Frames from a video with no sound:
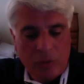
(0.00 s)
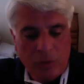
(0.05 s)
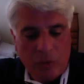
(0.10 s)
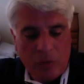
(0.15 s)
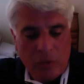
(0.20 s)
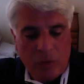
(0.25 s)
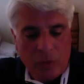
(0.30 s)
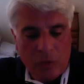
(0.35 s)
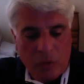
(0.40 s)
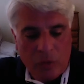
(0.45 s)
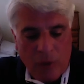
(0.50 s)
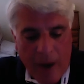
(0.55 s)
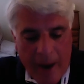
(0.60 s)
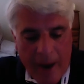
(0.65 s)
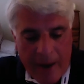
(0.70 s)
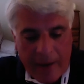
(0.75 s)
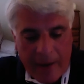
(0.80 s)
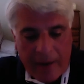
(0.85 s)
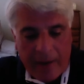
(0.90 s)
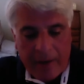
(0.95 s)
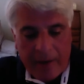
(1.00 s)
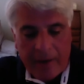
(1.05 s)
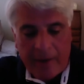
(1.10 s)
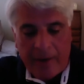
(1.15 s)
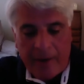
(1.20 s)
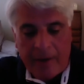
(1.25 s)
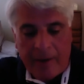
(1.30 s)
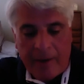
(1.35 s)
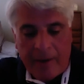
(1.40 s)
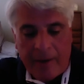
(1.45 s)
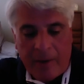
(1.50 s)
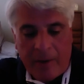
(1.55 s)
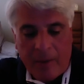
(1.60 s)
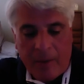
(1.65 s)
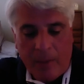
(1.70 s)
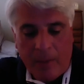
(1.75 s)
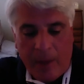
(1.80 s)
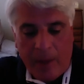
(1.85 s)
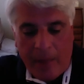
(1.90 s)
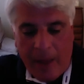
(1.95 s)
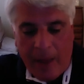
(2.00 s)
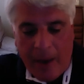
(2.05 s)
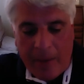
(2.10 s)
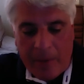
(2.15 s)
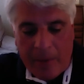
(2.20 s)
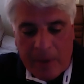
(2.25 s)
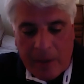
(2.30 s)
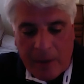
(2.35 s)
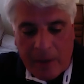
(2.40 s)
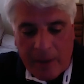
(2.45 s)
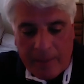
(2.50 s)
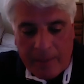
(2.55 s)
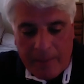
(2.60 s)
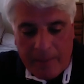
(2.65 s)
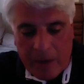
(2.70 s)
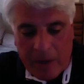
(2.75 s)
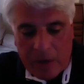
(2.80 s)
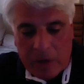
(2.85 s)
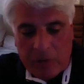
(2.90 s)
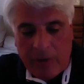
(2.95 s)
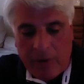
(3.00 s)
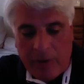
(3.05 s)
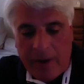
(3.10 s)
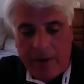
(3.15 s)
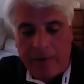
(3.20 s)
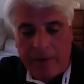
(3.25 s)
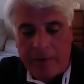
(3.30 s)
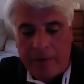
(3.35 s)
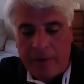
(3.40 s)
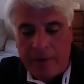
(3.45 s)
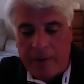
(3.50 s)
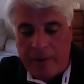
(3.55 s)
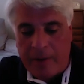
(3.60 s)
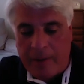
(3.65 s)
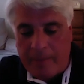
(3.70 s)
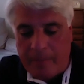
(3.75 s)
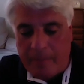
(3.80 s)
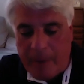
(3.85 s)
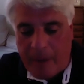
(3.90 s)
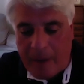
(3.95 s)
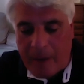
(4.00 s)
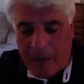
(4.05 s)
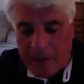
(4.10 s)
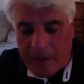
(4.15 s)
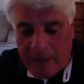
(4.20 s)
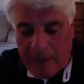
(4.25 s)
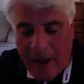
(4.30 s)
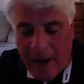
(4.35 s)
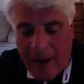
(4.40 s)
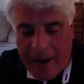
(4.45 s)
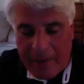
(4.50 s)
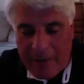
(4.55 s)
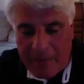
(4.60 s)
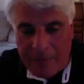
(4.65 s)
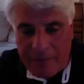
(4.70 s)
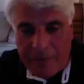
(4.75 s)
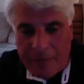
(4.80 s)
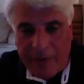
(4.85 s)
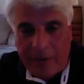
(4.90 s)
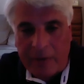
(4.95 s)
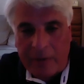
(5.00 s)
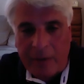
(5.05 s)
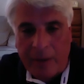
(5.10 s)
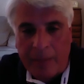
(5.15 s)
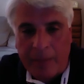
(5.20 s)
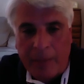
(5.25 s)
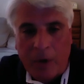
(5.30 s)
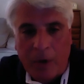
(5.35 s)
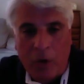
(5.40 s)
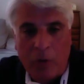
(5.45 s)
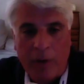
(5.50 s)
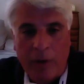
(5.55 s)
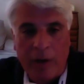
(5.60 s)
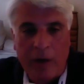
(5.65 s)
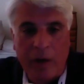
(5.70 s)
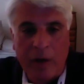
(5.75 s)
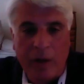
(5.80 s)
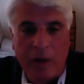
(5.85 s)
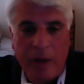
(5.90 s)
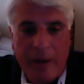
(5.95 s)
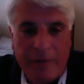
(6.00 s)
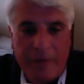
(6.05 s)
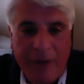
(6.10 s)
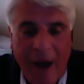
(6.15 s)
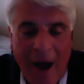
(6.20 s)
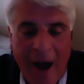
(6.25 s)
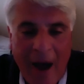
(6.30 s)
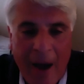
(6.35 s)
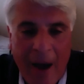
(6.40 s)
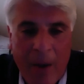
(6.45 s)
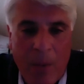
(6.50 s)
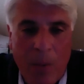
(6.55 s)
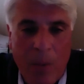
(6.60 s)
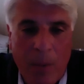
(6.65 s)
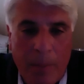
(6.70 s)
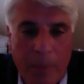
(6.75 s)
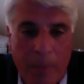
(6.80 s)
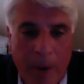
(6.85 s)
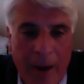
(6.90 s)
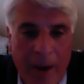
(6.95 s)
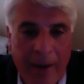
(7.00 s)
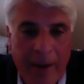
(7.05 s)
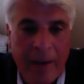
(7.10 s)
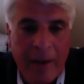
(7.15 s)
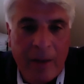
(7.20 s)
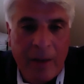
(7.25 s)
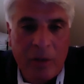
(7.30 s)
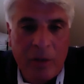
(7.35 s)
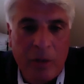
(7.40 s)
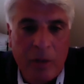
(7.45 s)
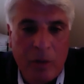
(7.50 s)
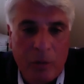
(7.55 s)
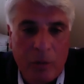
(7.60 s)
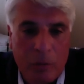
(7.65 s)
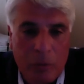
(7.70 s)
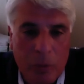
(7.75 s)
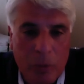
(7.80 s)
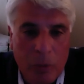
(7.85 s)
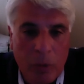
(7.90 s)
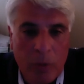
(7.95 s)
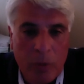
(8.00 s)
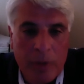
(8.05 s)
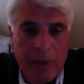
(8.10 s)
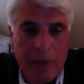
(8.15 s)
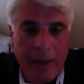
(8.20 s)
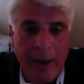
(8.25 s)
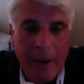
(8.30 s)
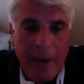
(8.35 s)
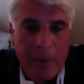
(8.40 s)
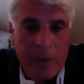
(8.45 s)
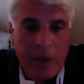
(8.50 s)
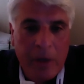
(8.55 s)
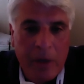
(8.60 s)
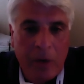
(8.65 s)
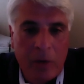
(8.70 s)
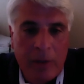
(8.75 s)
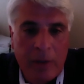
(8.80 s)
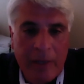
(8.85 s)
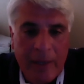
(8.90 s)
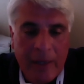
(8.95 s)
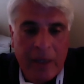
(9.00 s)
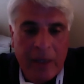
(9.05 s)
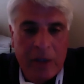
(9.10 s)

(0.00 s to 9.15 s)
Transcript: drank while I was an administrator because I felt hypocritical if I were breaking the rules that I was holding kids